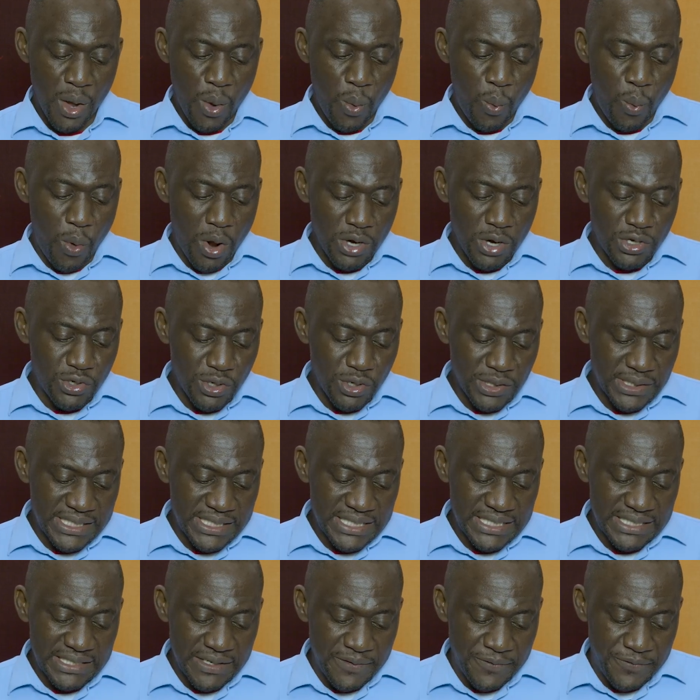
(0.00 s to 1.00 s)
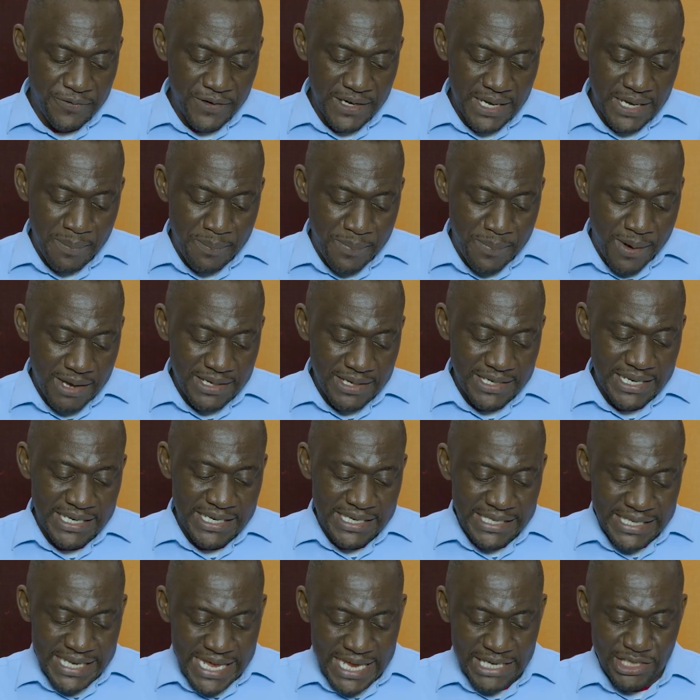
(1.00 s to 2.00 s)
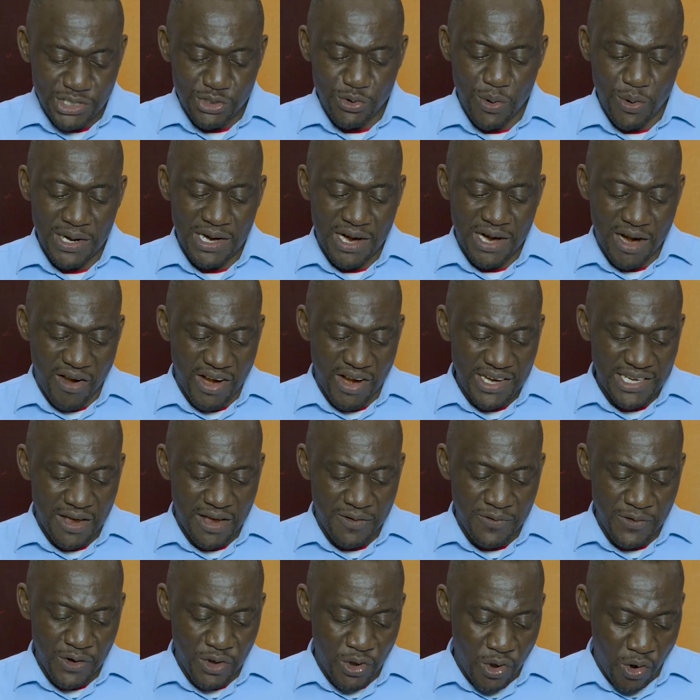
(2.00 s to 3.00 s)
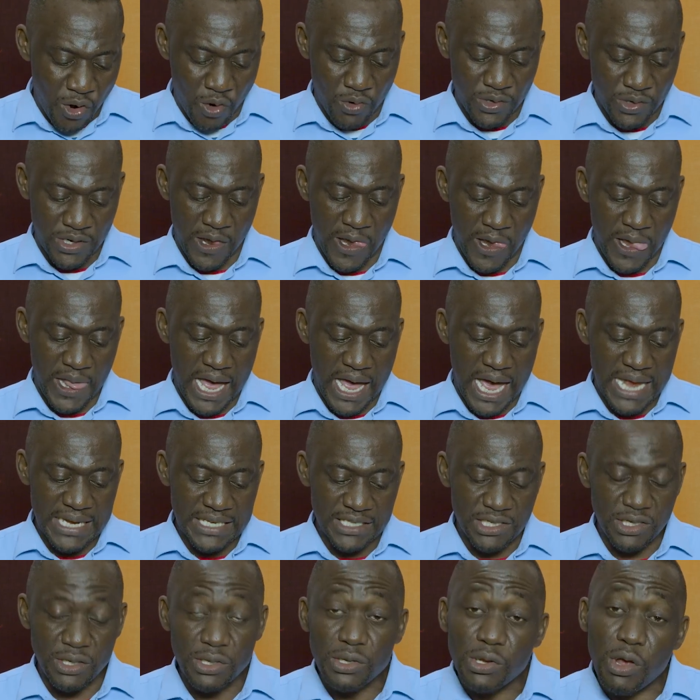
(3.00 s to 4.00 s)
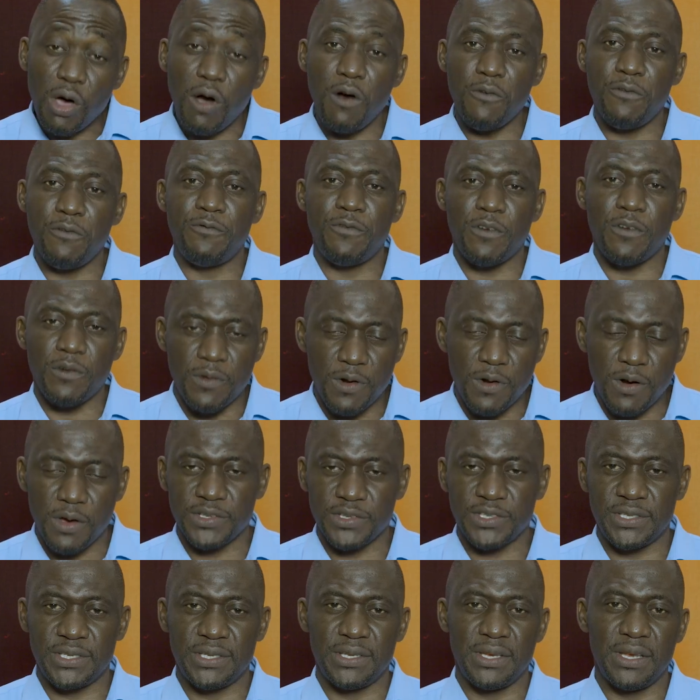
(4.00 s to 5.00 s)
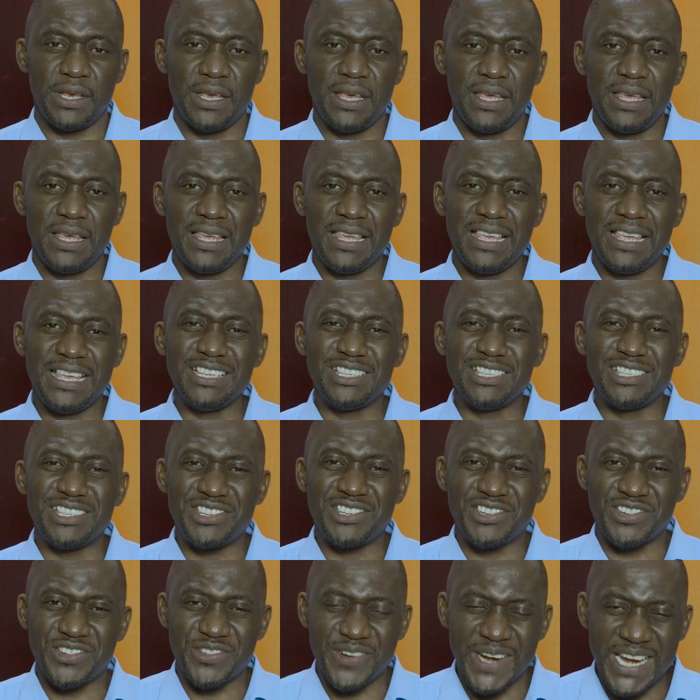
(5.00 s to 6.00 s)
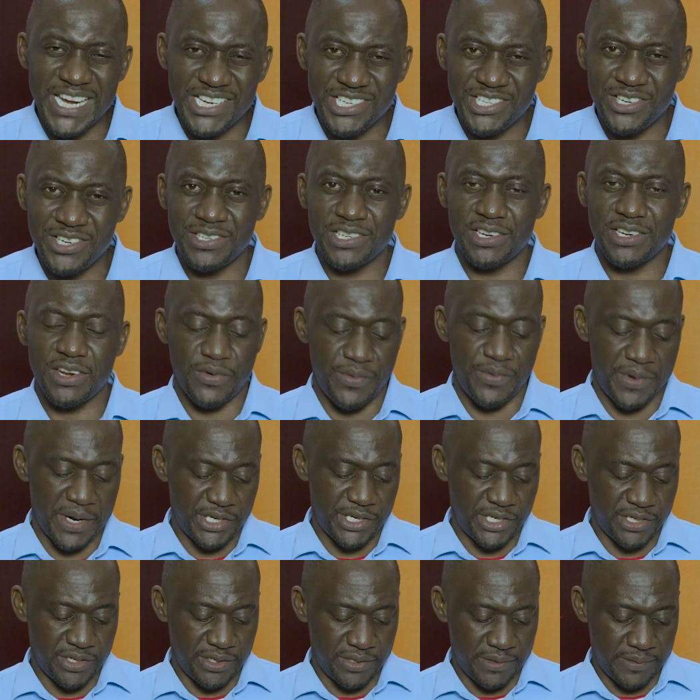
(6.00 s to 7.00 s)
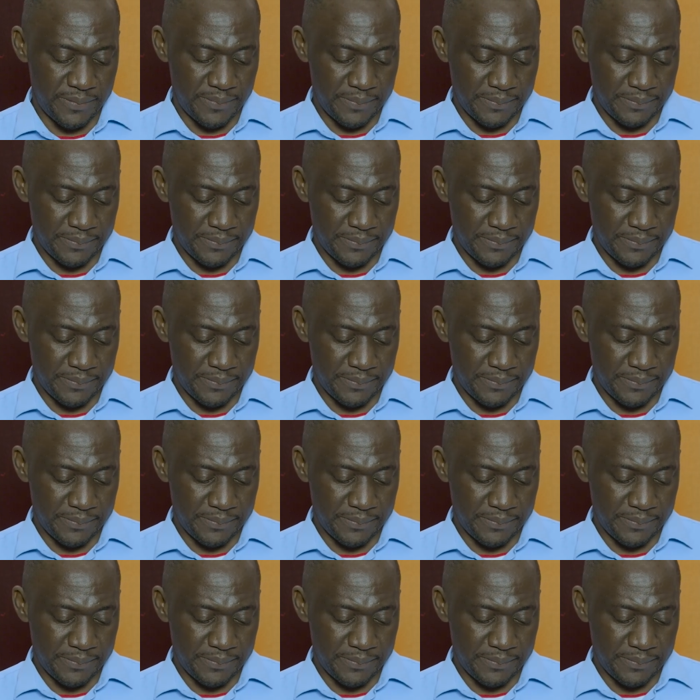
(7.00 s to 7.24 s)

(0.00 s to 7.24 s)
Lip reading: What does this reveal about the nature and character of God and His love for us, His treasured creation?